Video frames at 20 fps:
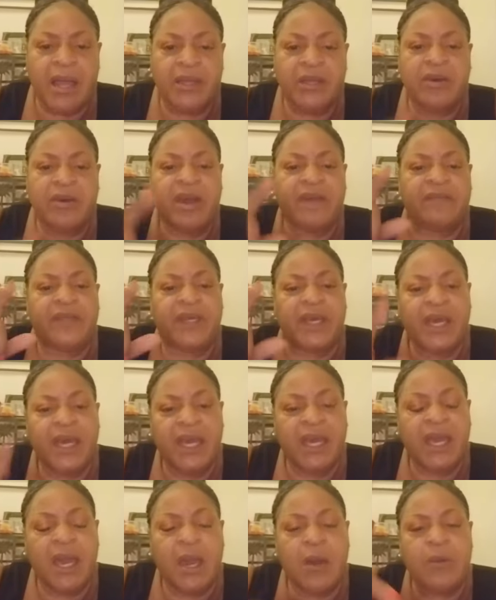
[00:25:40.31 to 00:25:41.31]
you have to
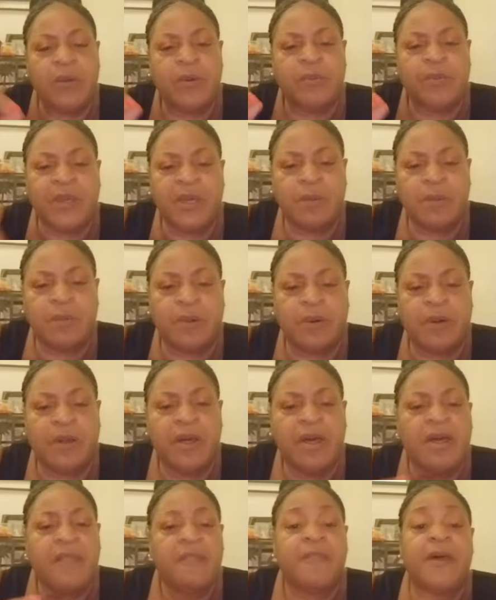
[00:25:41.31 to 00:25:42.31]
hang out with people
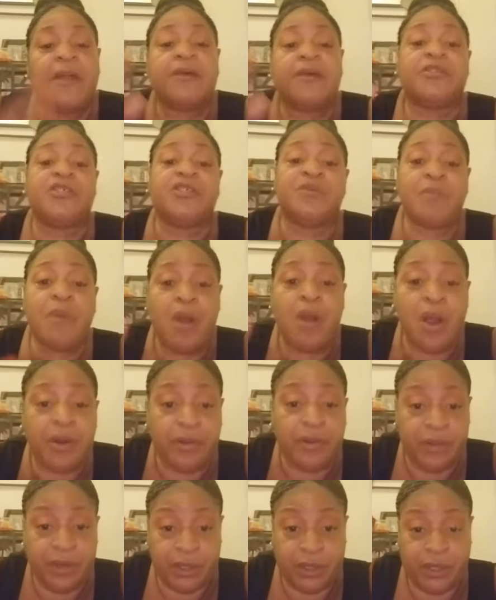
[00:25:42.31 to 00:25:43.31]
that are
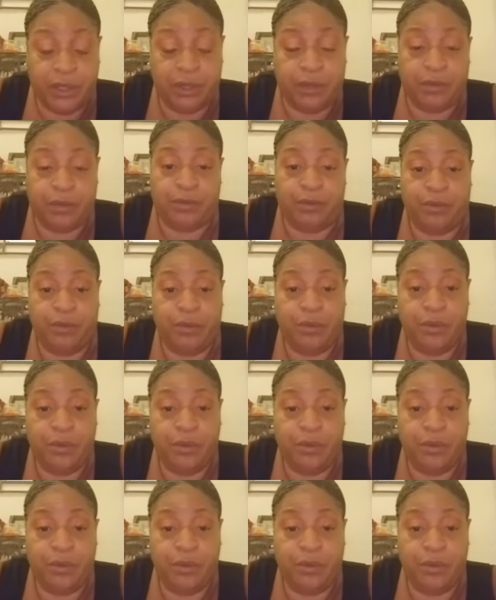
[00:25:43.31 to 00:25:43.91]
smarter than you.